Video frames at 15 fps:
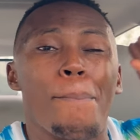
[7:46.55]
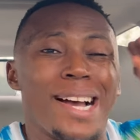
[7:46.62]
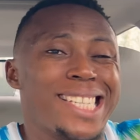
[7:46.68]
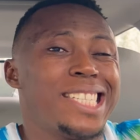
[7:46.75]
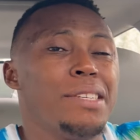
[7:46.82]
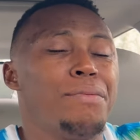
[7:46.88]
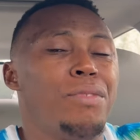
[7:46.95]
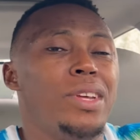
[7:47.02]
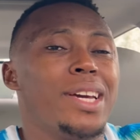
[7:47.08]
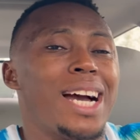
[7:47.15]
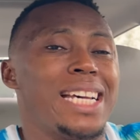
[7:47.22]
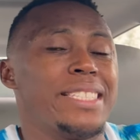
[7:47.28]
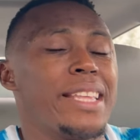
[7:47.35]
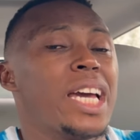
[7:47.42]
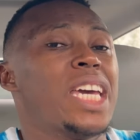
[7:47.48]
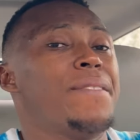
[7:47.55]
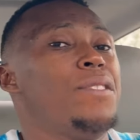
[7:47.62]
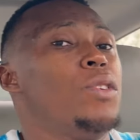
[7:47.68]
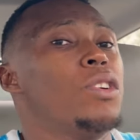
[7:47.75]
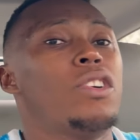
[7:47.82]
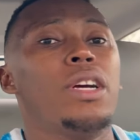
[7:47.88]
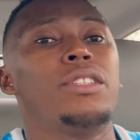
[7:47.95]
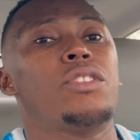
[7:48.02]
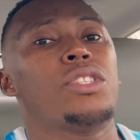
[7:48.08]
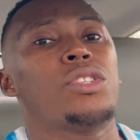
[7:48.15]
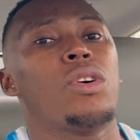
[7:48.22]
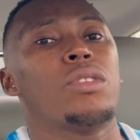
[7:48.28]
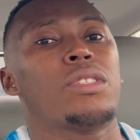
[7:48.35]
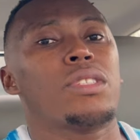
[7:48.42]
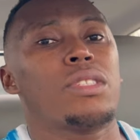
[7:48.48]
massively and start giving you great
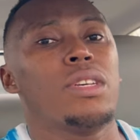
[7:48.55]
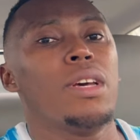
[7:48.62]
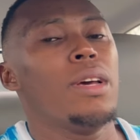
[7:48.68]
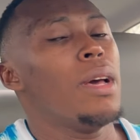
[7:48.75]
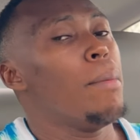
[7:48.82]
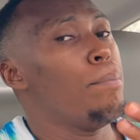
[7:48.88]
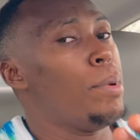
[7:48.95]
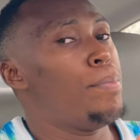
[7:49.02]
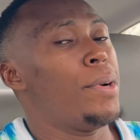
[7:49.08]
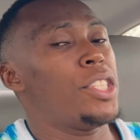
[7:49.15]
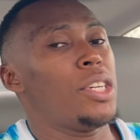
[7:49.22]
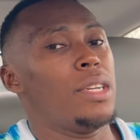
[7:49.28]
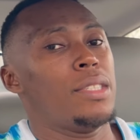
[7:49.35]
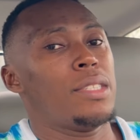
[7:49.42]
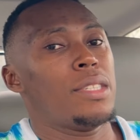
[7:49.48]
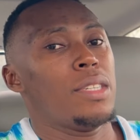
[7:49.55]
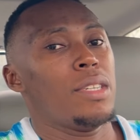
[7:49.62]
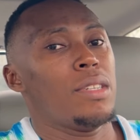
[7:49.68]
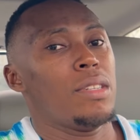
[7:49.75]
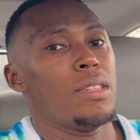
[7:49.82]
results. Be patient.